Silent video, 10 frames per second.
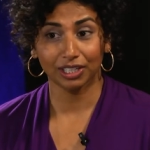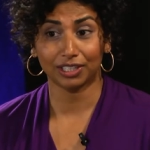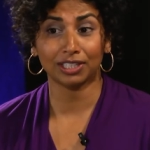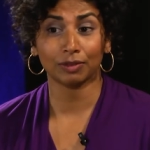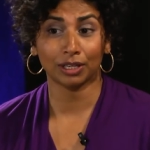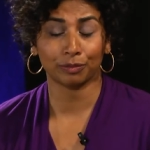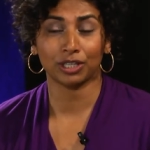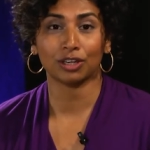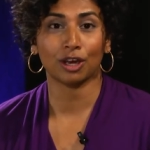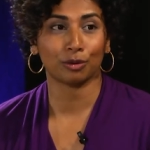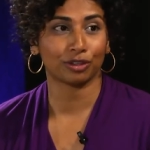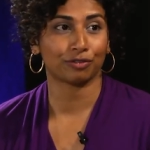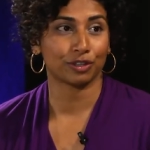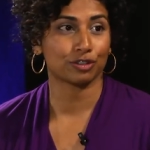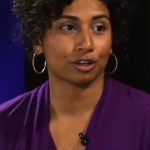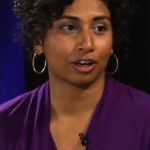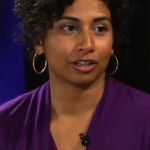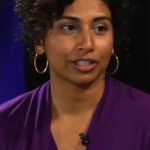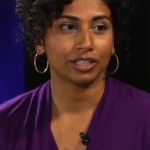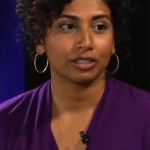And we know in the
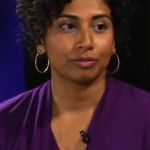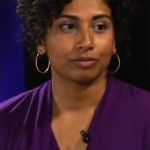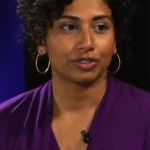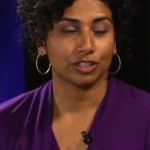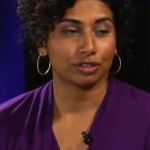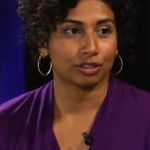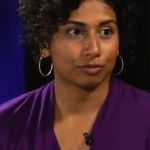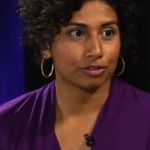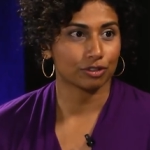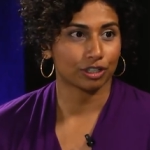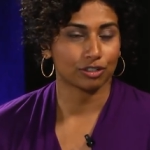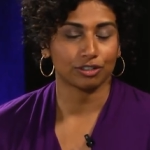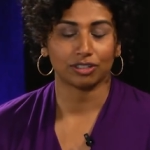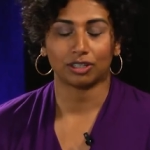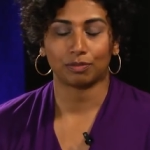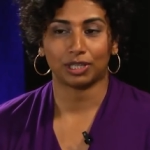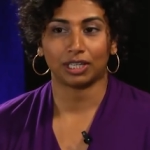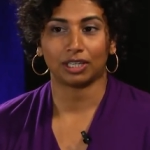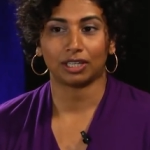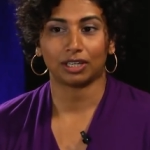future, digital infrastructure is going to
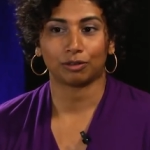be